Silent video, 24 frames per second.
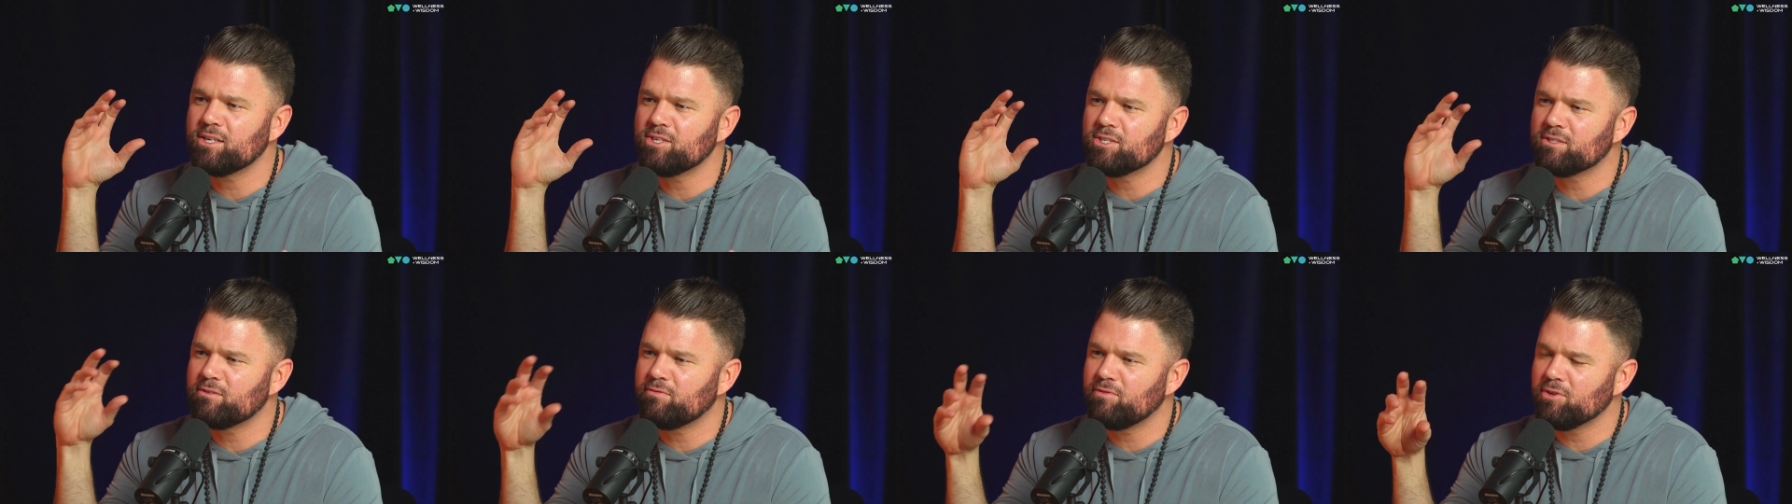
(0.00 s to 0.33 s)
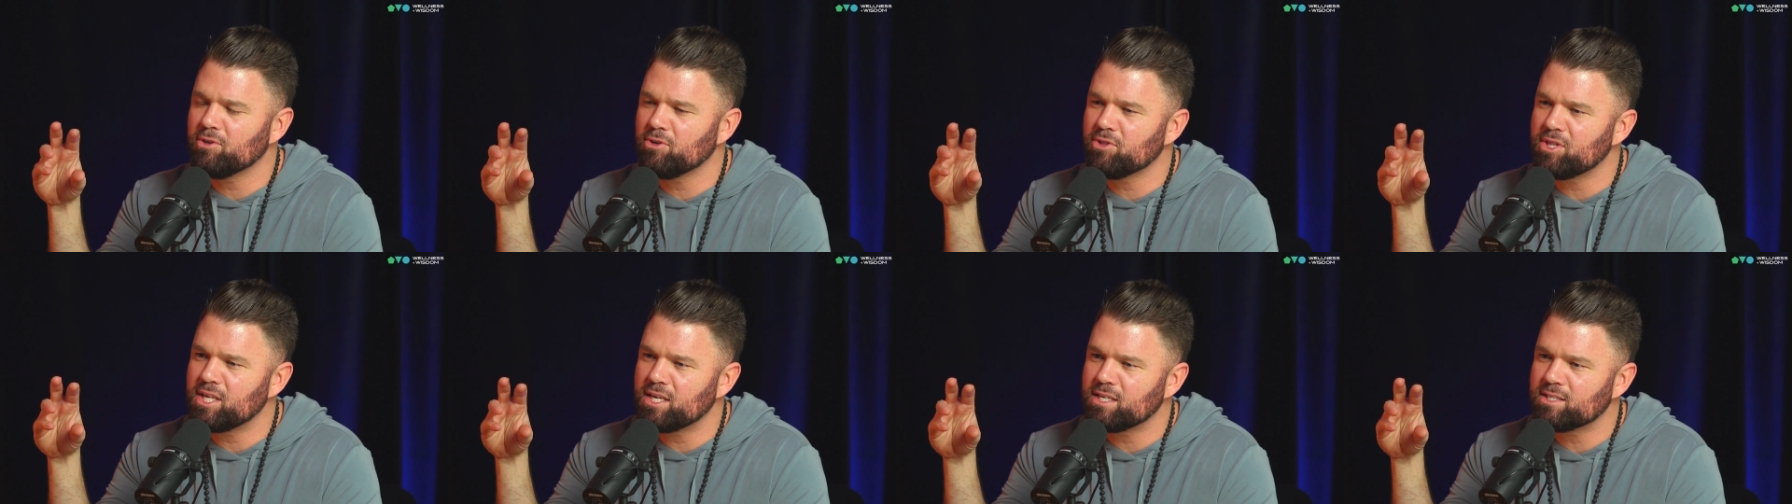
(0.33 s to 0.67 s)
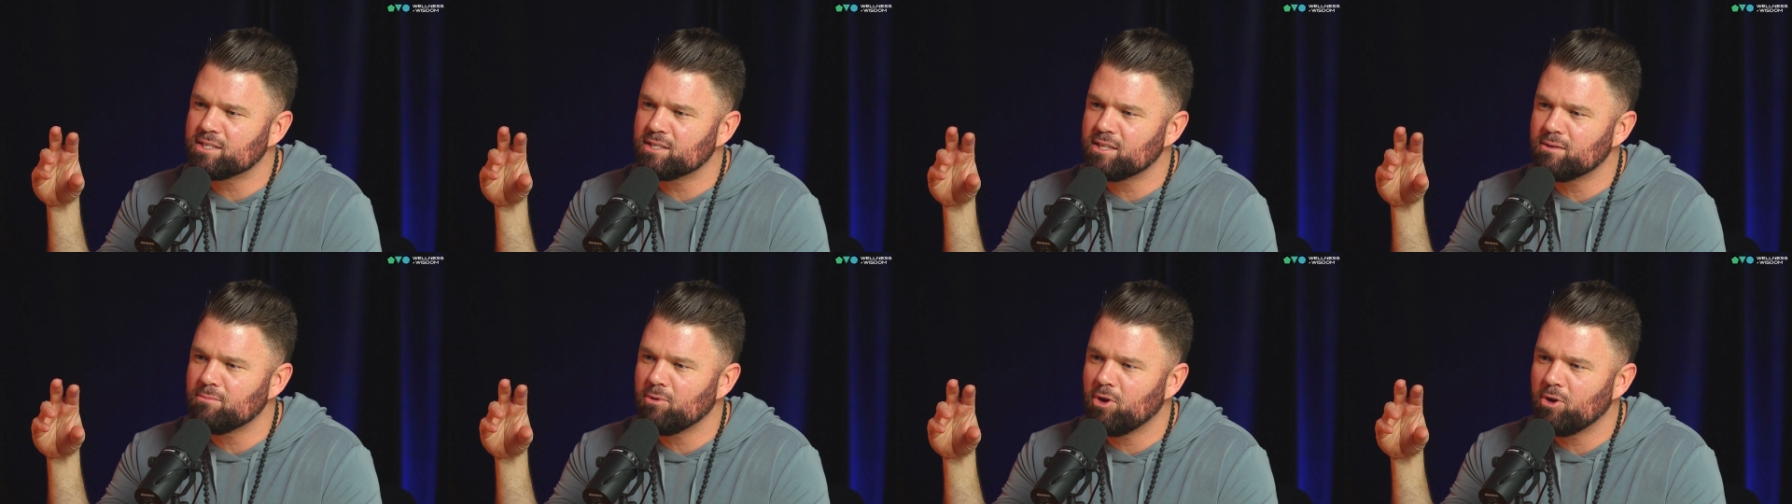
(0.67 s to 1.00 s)
just feel things
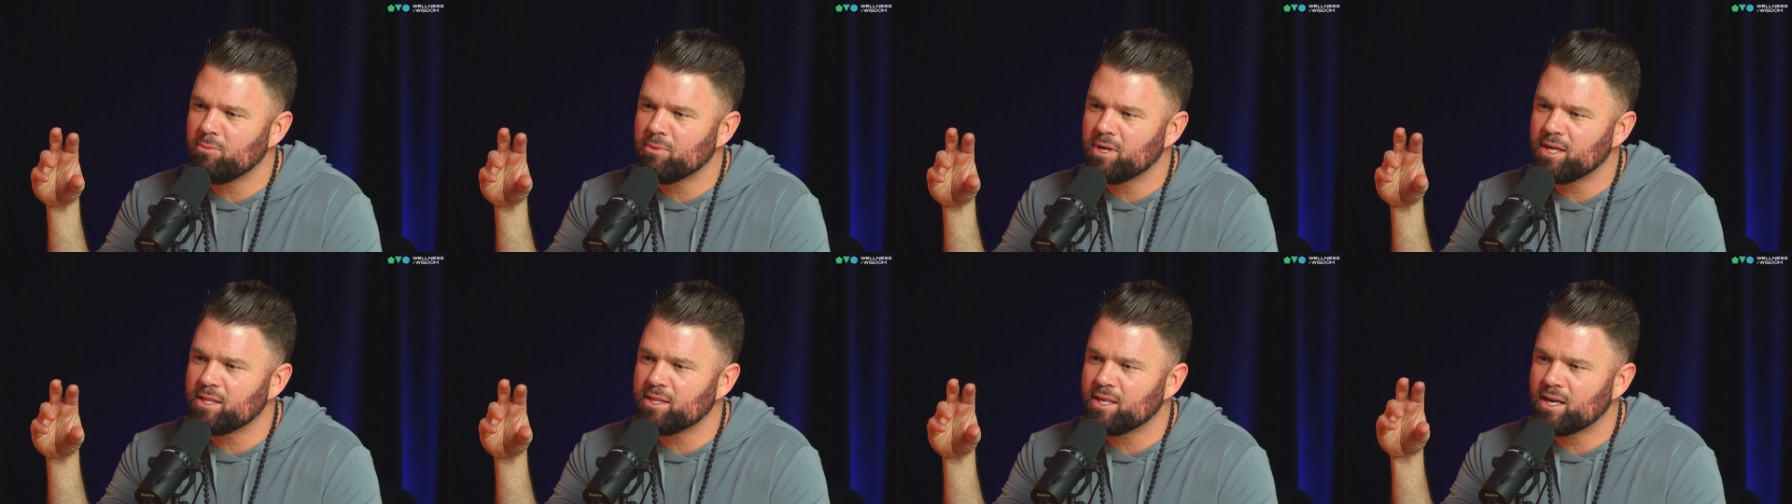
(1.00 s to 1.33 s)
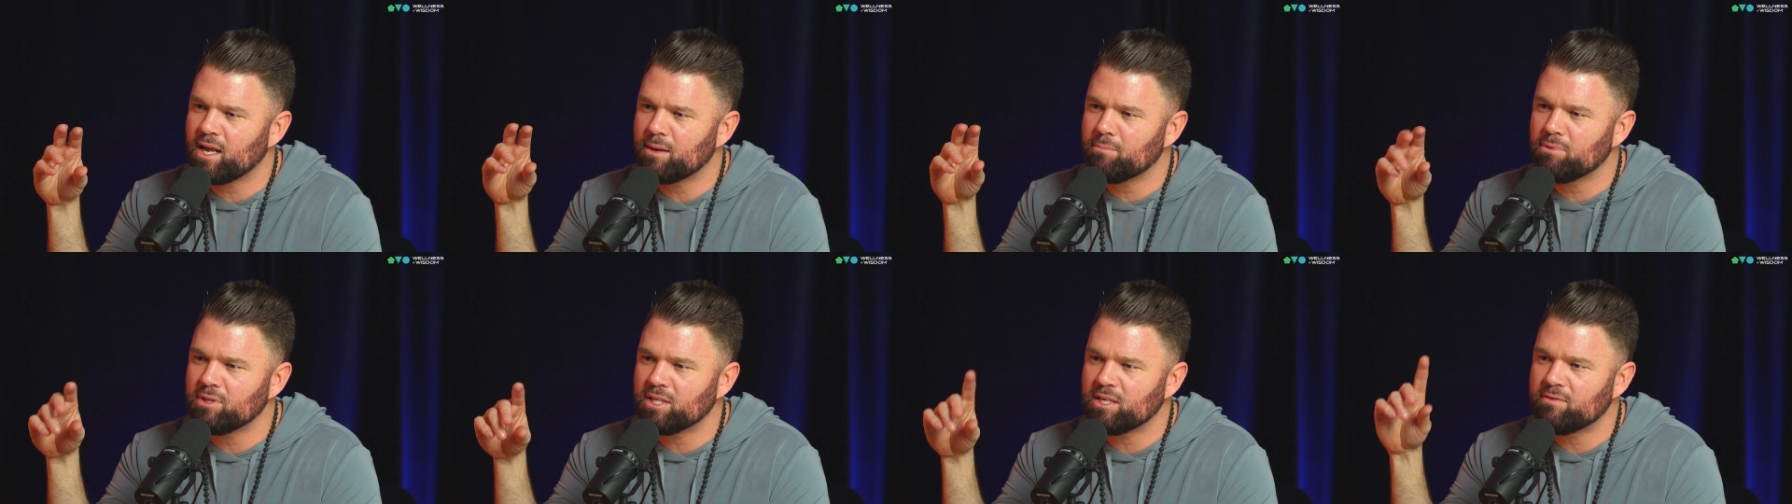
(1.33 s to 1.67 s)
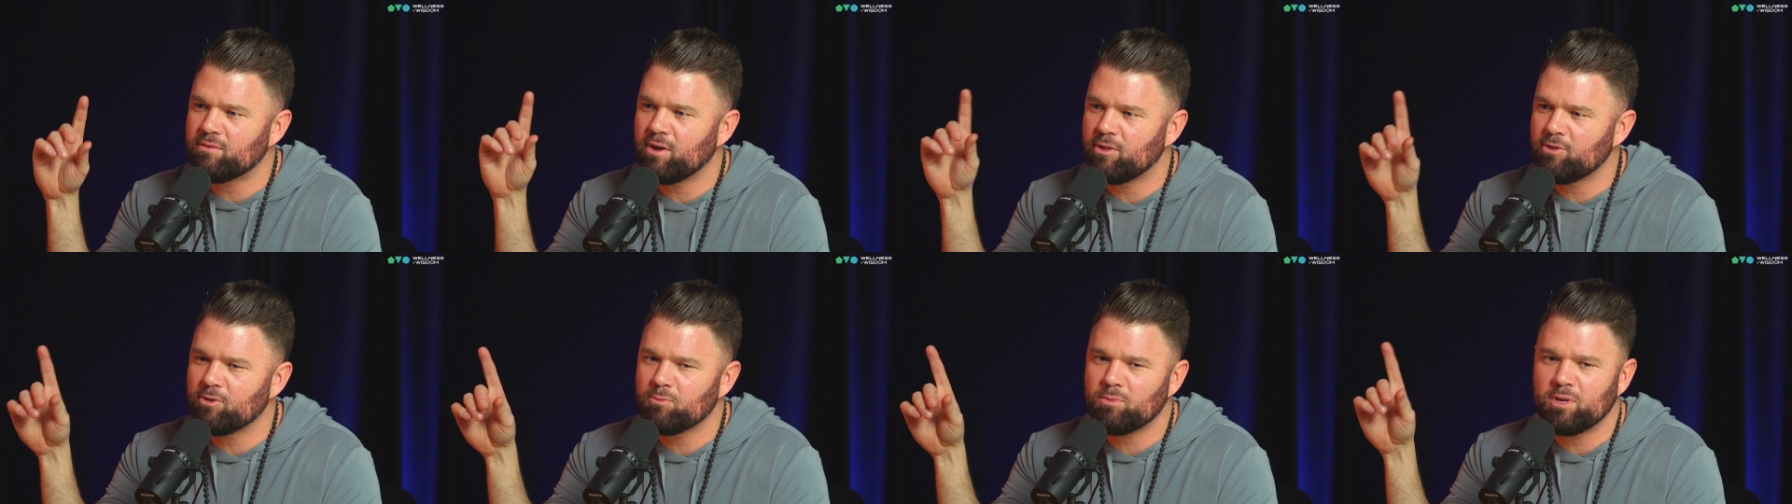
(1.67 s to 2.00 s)
in the moment that I believe
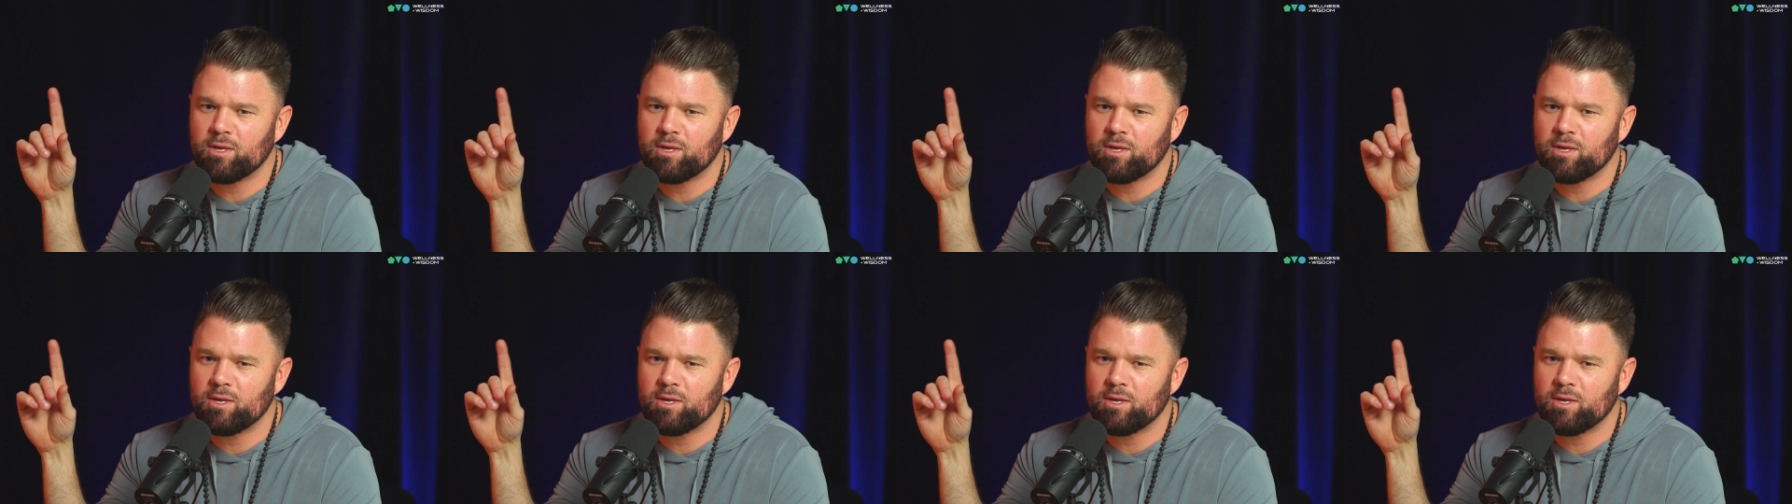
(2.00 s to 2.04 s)
other